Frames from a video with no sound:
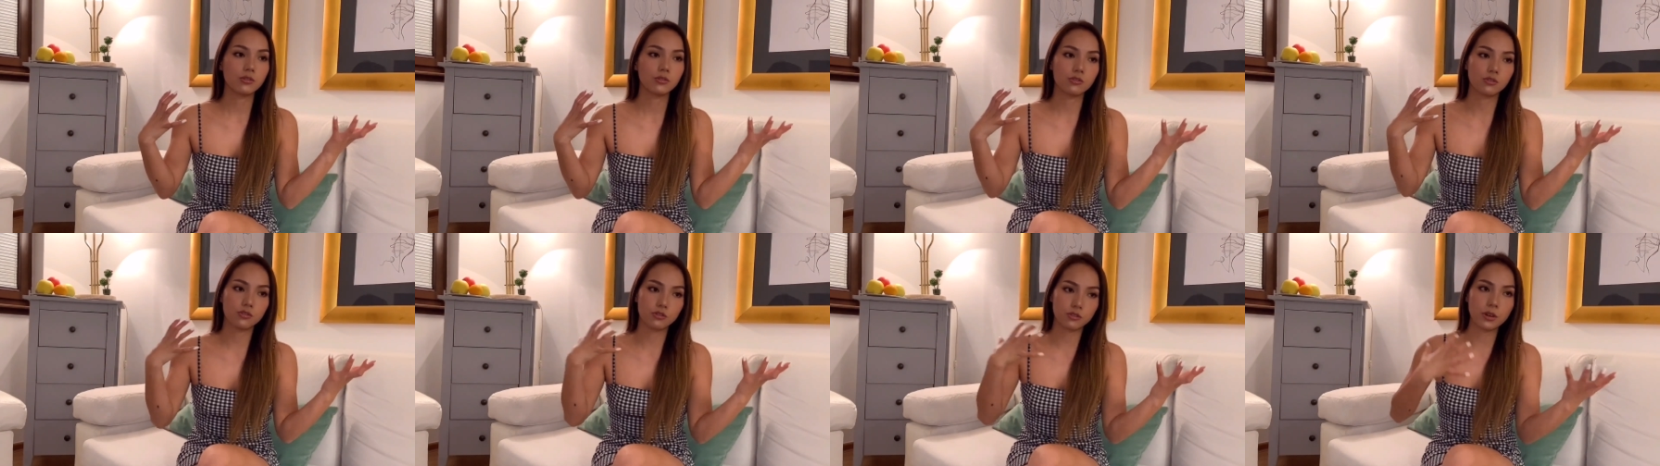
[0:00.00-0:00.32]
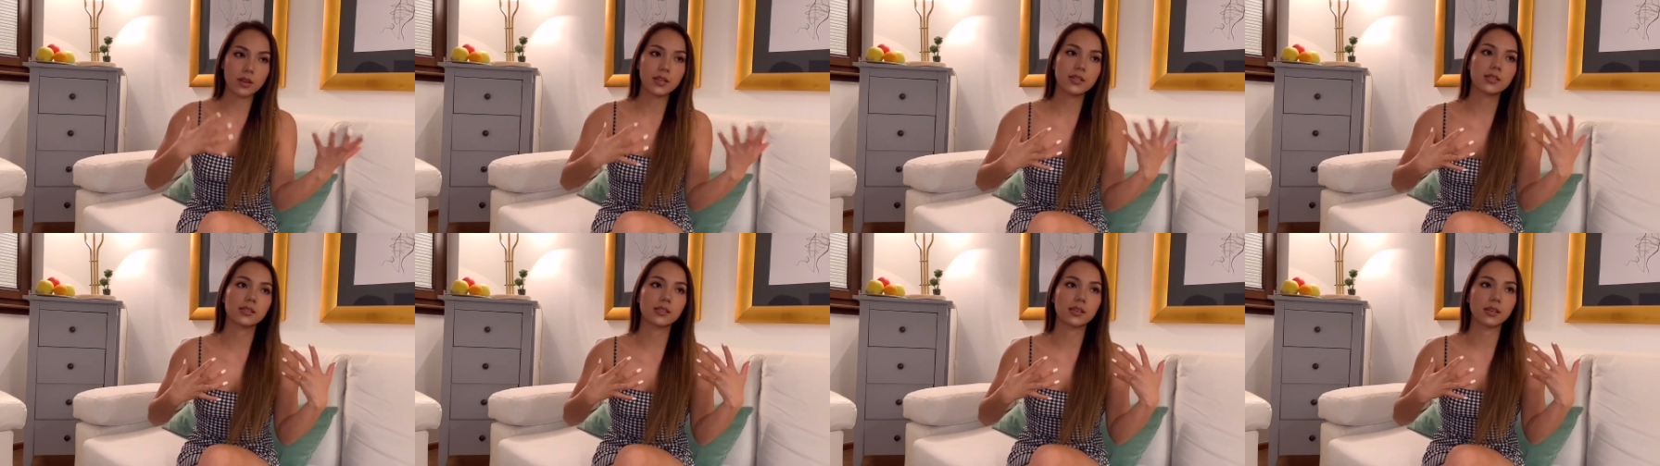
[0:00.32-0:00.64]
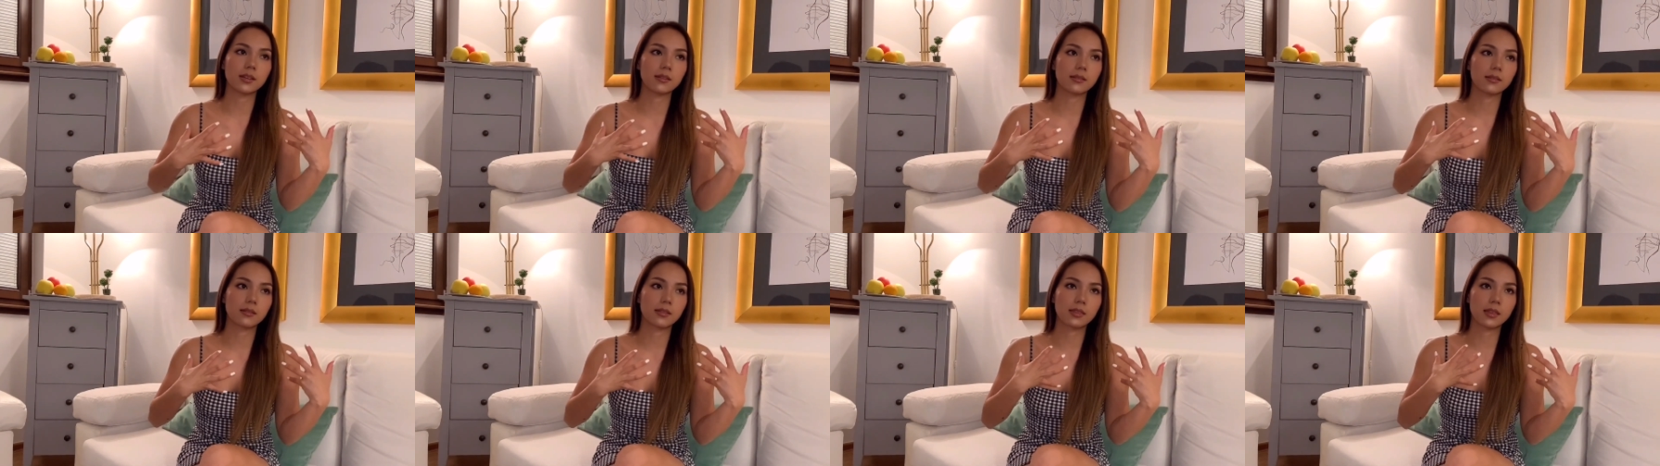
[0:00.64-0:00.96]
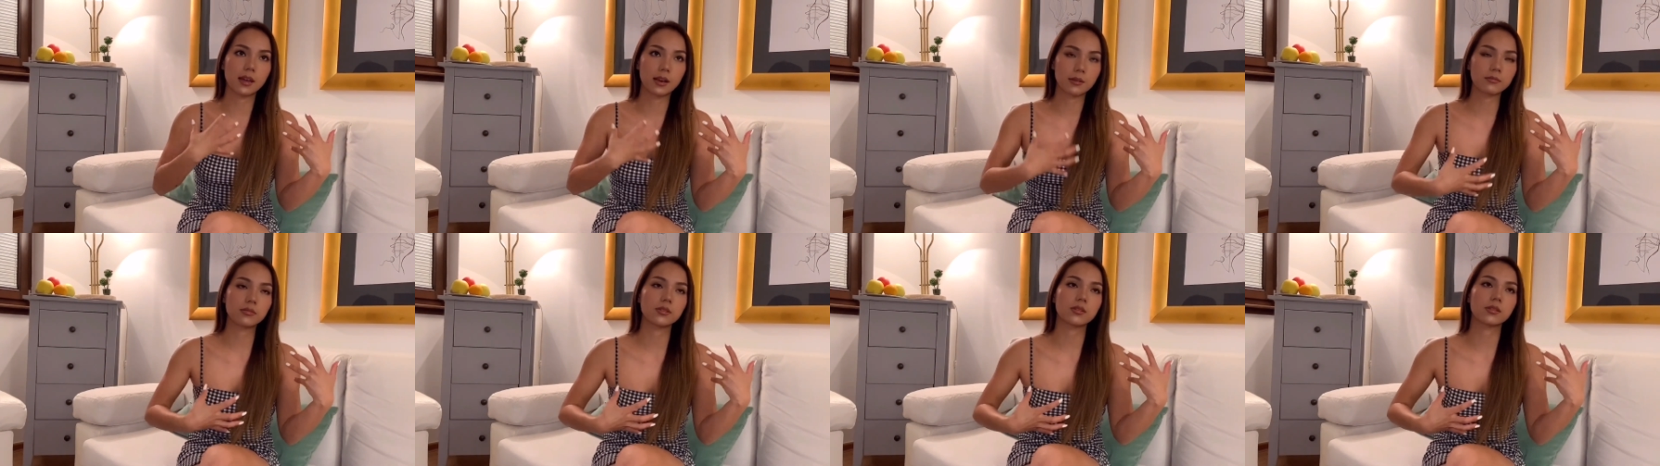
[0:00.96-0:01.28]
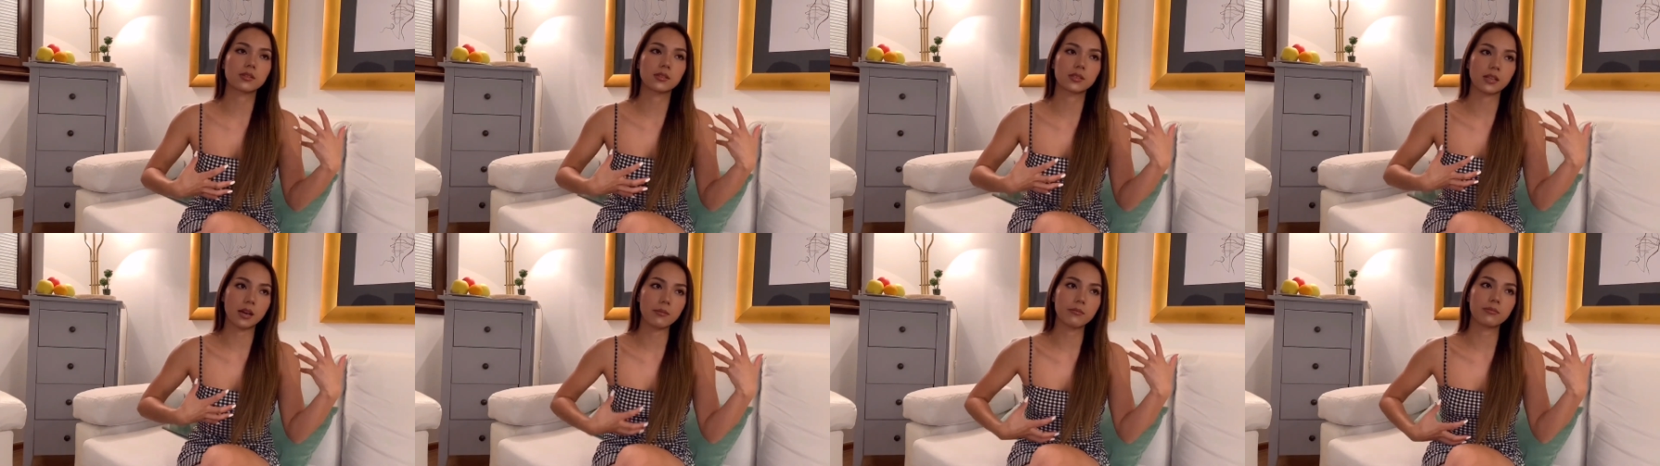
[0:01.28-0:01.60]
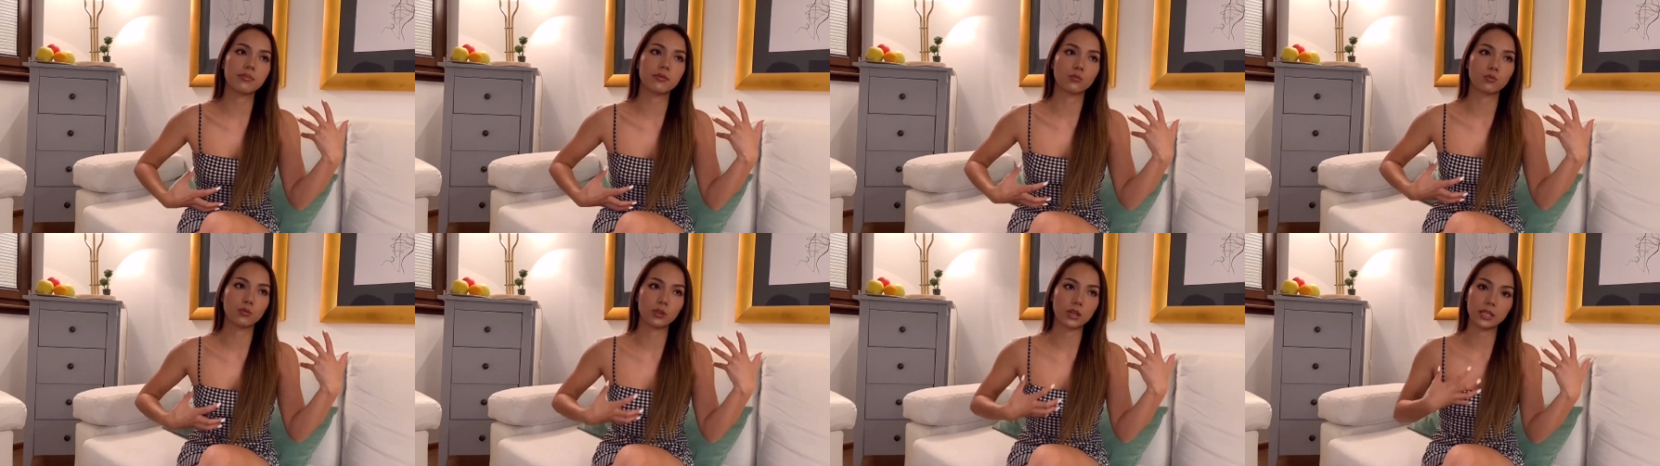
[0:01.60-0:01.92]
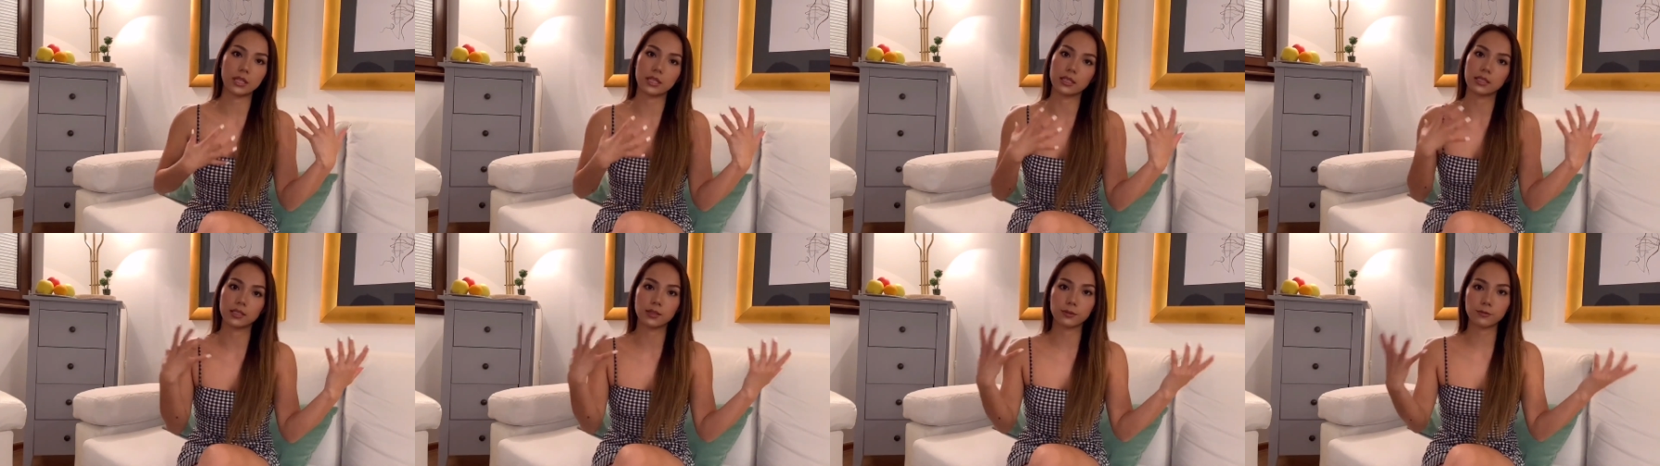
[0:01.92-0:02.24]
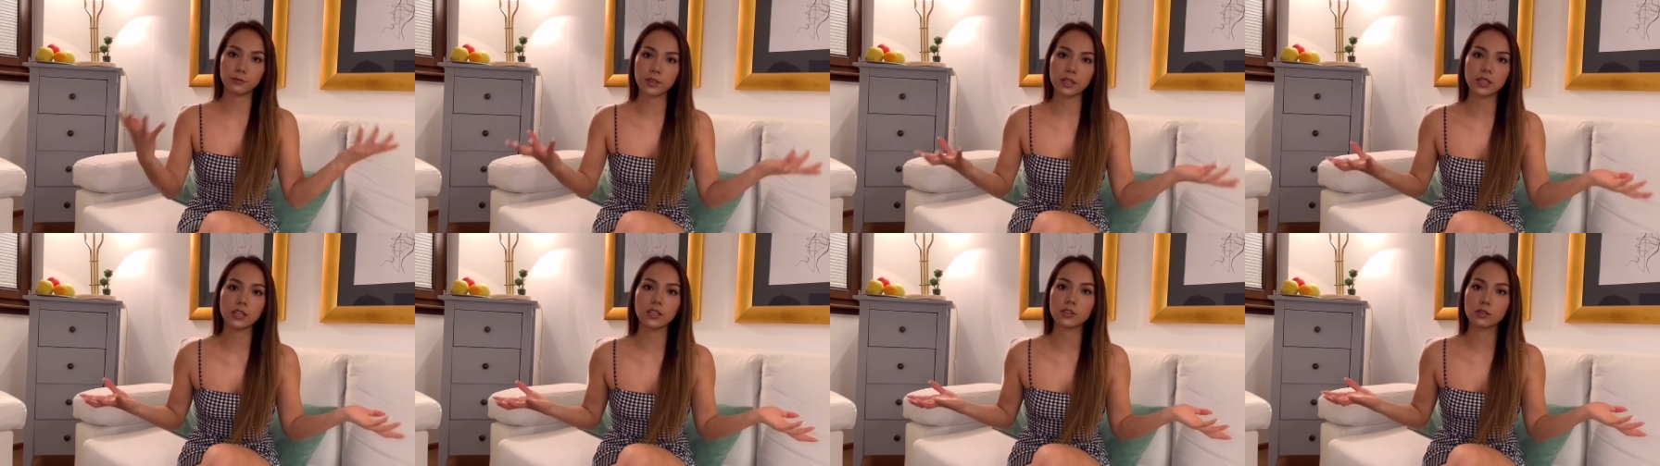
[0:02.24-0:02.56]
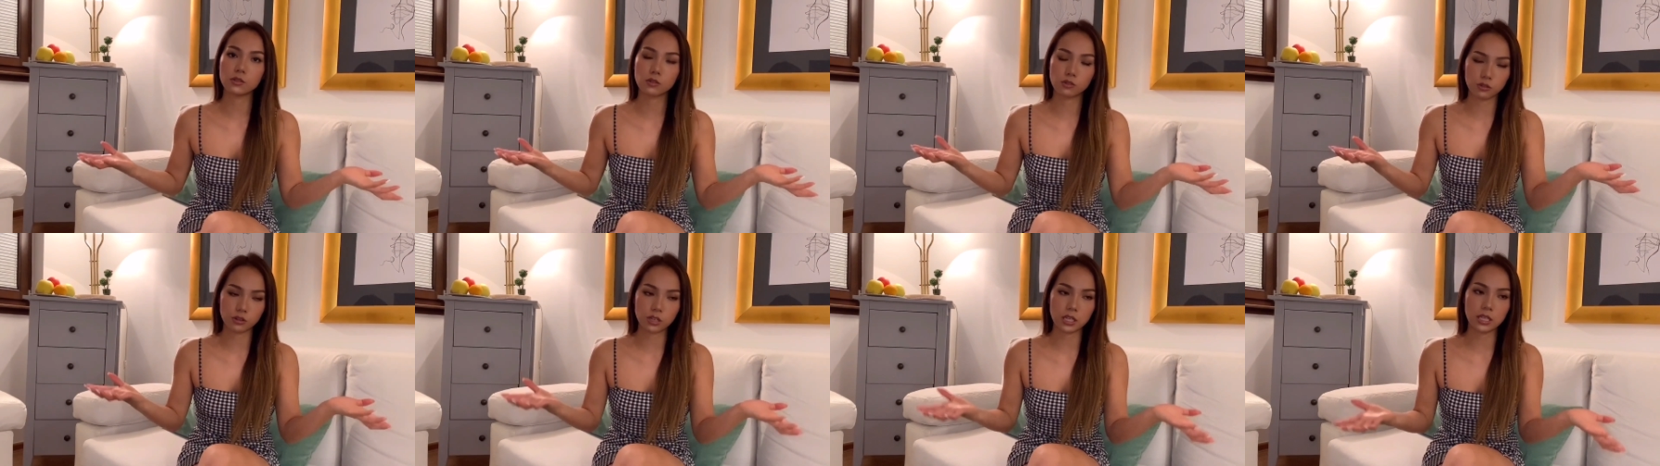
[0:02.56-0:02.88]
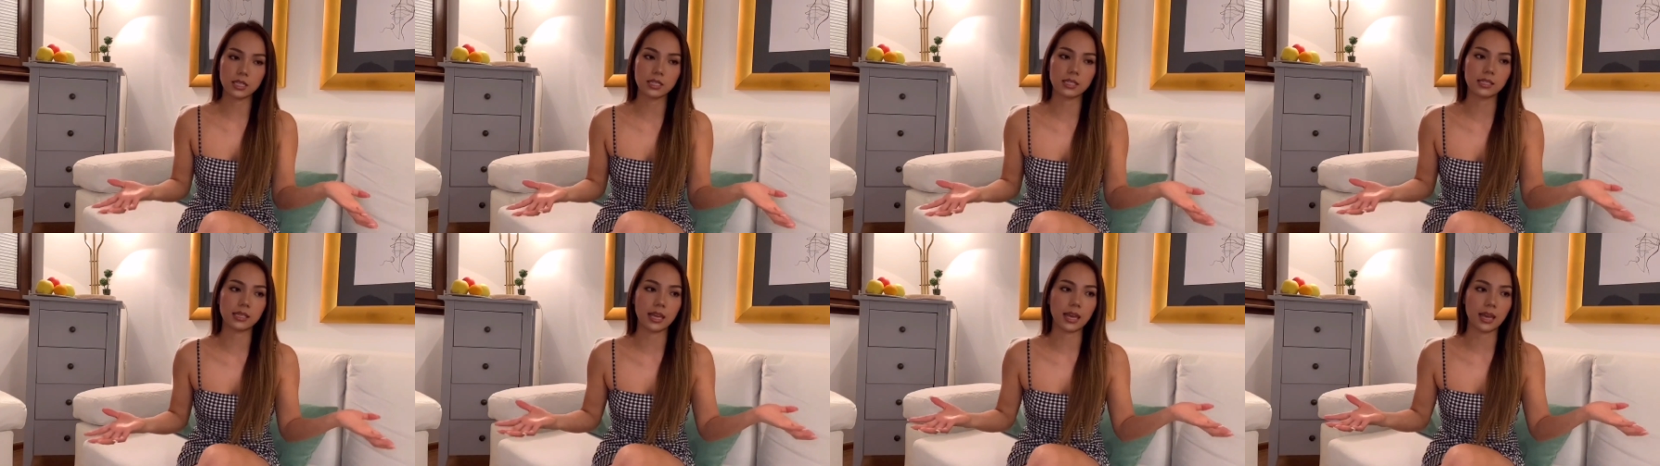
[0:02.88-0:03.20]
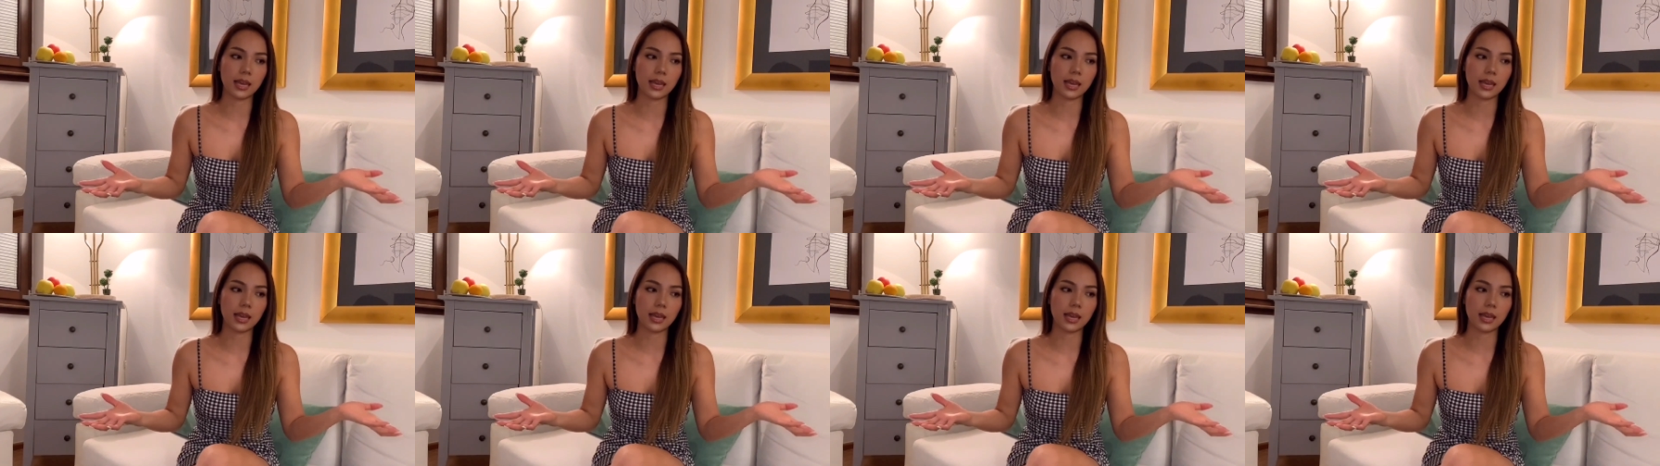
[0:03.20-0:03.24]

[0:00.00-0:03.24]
dressing them something really different in the streets